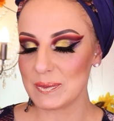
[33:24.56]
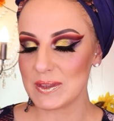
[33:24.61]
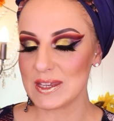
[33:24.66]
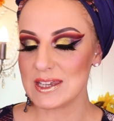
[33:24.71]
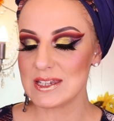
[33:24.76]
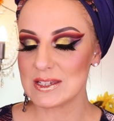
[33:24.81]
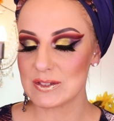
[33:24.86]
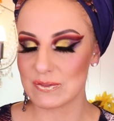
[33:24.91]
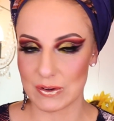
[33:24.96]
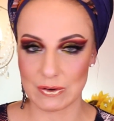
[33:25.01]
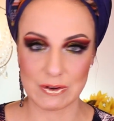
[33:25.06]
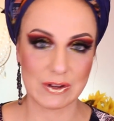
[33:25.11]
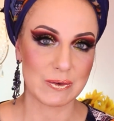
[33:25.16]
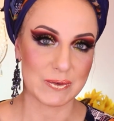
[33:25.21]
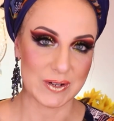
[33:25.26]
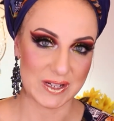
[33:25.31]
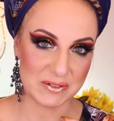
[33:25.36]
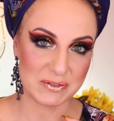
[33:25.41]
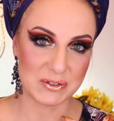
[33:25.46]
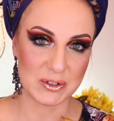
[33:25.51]
he's very
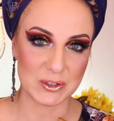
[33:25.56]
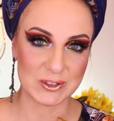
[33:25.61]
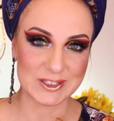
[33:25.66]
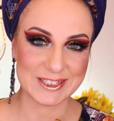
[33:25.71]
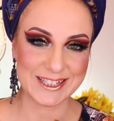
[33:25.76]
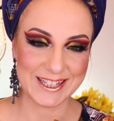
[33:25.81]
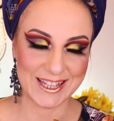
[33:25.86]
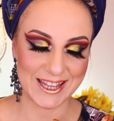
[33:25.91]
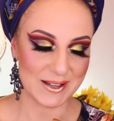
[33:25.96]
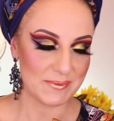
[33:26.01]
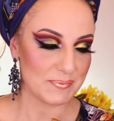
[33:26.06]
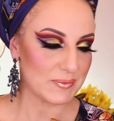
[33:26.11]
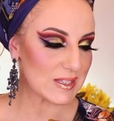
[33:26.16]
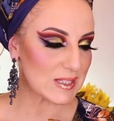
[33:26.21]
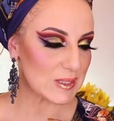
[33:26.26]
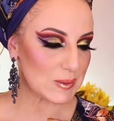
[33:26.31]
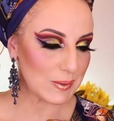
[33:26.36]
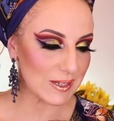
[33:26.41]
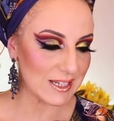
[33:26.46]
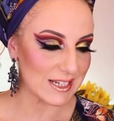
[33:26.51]
grateful. Yeah,
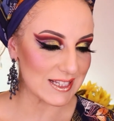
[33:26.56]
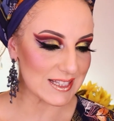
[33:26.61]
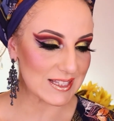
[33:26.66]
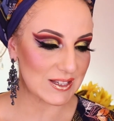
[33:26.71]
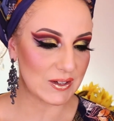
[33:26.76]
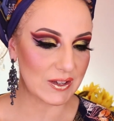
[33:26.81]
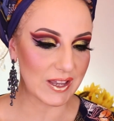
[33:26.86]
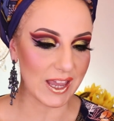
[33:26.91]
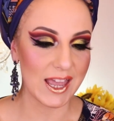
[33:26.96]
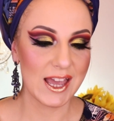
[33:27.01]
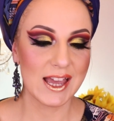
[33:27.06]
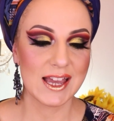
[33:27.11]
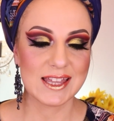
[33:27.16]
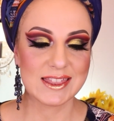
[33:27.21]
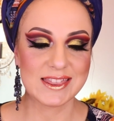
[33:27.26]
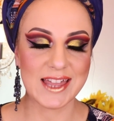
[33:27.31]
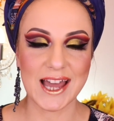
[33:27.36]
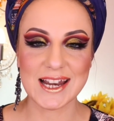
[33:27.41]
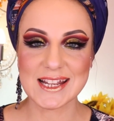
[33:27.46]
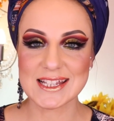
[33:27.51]
sweeties, okay,
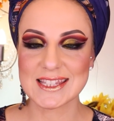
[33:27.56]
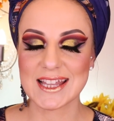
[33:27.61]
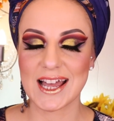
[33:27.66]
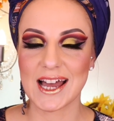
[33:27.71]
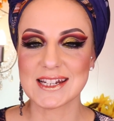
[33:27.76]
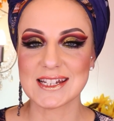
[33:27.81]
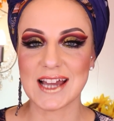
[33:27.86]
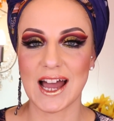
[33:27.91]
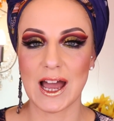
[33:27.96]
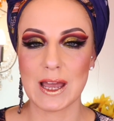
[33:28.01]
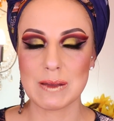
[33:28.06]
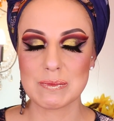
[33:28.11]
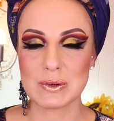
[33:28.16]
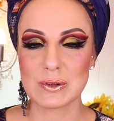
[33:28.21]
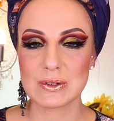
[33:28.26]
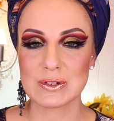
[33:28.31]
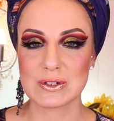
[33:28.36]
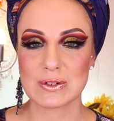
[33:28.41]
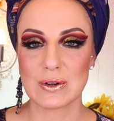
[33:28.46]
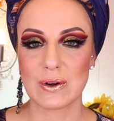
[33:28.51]
that is that. I'm
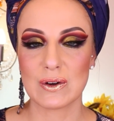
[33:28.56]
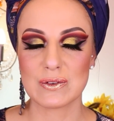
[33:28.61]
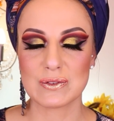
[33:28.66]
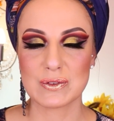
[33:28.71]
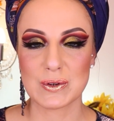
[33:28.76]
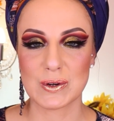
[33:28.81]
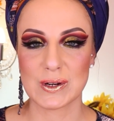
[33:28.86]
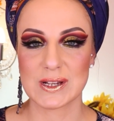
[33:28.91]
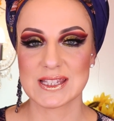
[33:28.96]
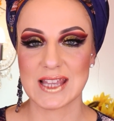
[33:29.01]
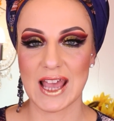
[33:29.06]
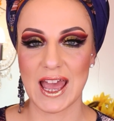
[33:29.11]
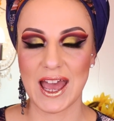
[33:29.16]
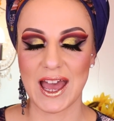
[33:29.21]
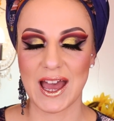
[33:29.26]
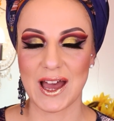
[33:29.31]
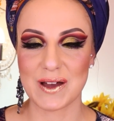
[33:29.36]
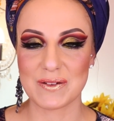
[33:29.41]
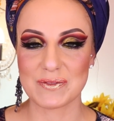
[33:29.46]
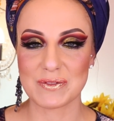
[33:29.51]
going to, of course,
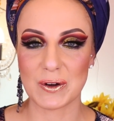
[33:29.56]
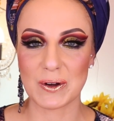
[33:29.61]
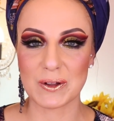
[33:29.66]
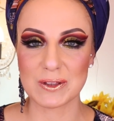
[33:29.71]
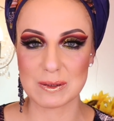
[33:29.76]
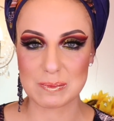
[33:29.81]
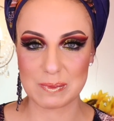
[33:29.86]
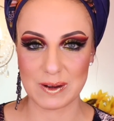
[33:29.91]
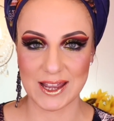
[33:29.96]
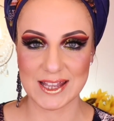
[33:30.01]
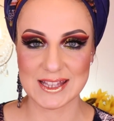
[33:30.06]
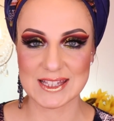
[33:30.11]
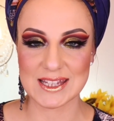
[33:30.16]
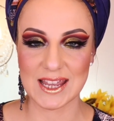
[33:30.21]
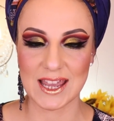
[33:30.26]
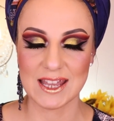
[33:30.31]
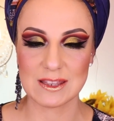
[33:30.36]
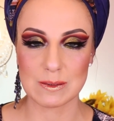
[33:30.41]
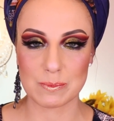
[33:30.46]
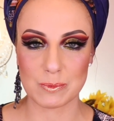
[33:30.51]
have all the brands
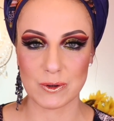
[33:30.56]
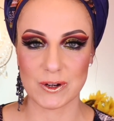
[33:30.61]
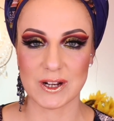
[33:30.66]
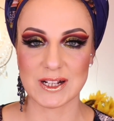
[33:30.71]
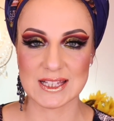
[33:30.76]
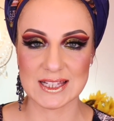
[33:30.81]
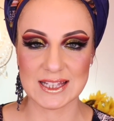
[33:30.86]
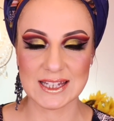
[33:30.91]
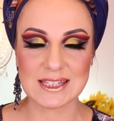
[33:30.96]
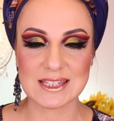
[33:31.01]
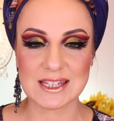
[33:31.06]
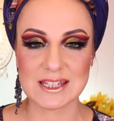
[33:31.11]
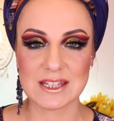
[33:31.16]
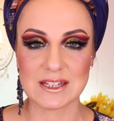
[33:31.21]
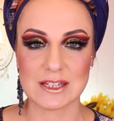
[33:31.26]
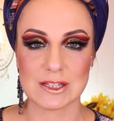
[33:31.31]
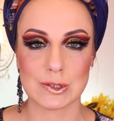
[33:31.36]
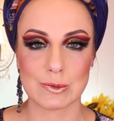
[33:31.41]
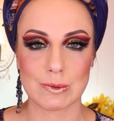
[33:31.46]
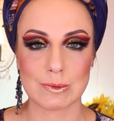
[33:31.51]
and the products linked in
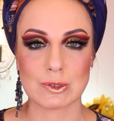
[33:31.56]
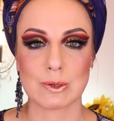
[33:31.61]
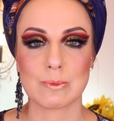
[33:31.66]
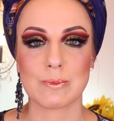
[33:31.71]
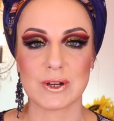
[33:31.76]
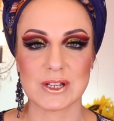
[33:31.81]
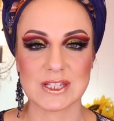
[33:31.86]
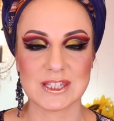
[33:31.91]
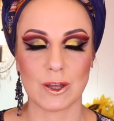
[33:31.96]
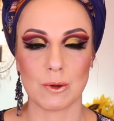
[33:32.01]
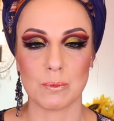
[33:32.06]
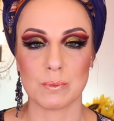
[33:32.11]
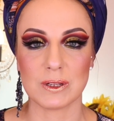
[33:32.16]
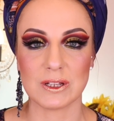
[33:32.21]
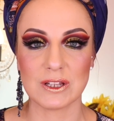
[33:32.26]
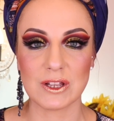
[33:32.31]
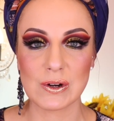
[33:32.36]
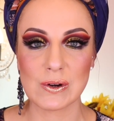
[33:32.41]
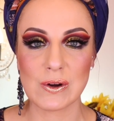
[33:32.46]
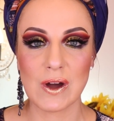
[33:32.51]
the description box down
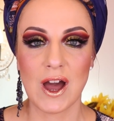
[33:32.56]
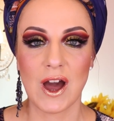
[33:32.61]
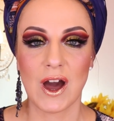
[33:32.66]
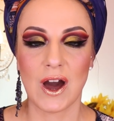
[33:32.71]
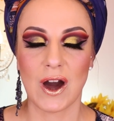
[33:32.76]
below.